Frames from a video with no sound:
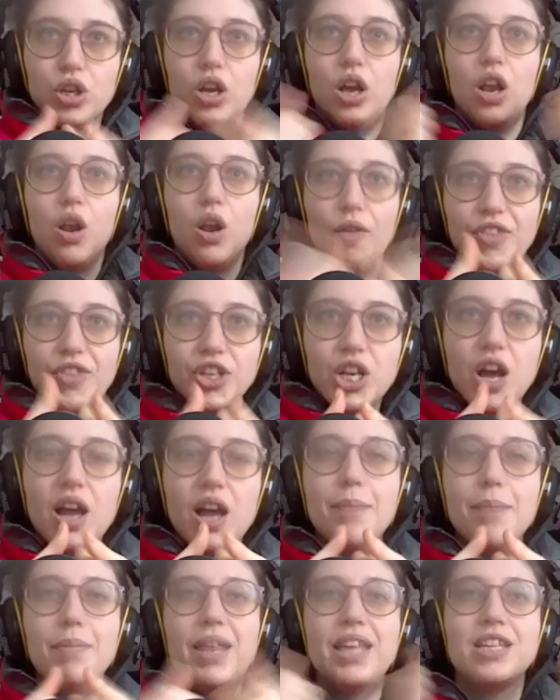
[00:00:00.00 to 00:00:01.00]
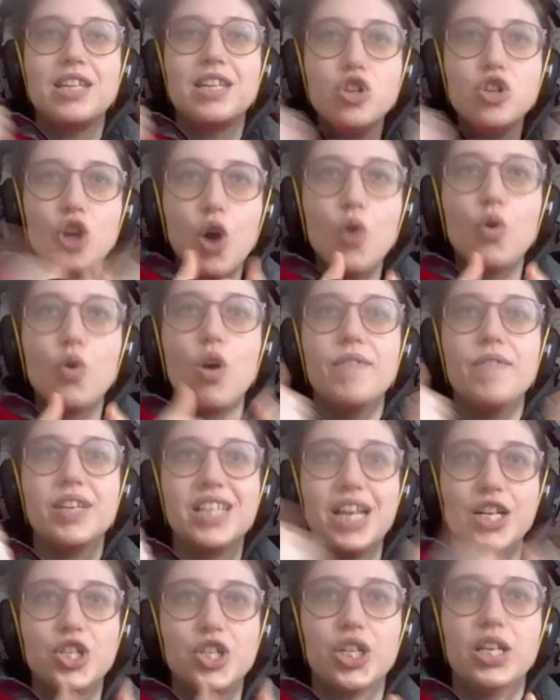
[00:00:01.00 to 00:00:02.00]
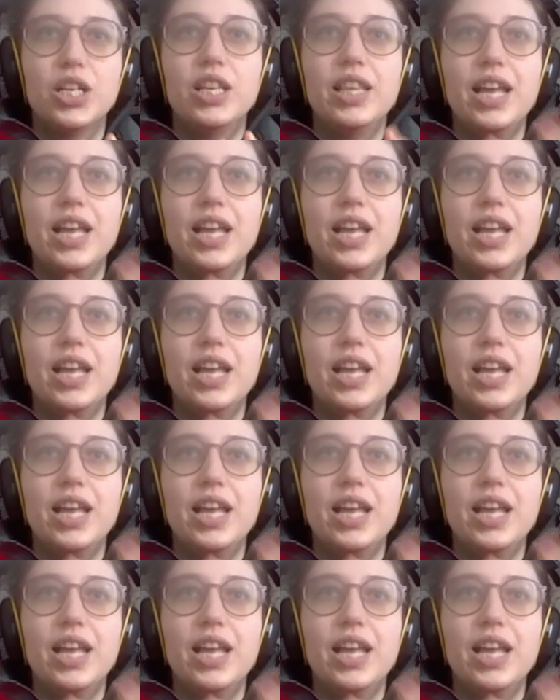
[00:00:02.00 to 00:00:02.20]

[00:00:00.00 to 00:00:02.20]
A lot of the time, there's no conversation.